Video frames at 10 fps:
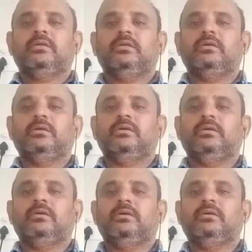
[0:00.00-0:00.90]

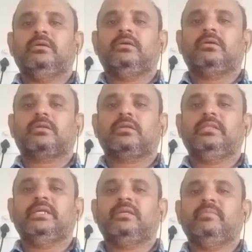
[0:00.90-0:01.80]
are
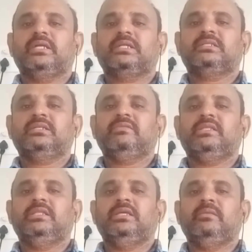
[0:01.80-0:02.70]
then mixed
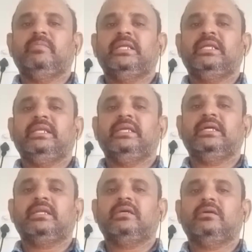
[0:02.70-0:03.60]
with the remaining air
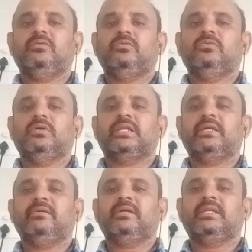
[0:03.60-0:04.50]
to
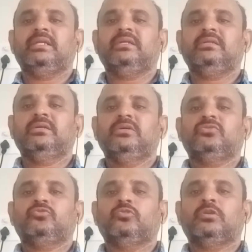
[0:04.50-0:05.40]
arrive at a
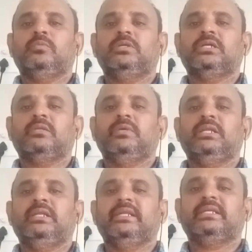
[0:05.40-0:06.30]
suitable turbine
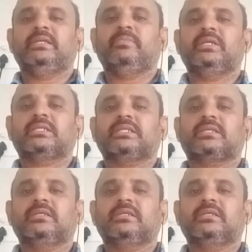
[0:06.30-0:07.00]
inlet temperature.